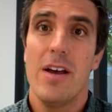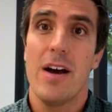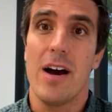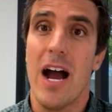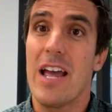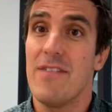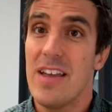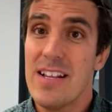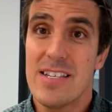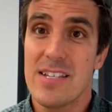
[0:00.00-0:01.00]
I have
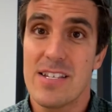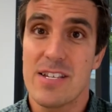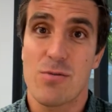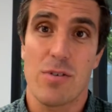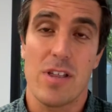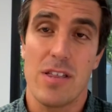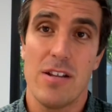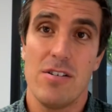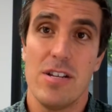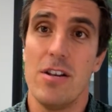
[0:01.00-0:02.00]
instances where the
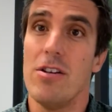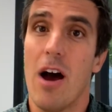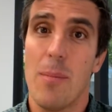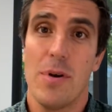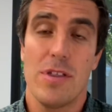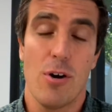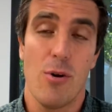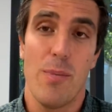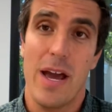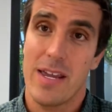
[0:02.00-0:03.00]
lender did not put the
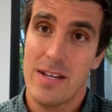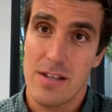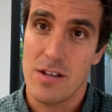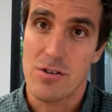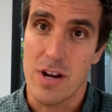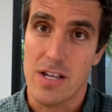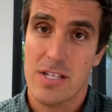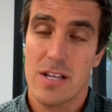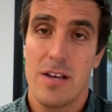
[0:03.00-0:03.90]
home back into the trust,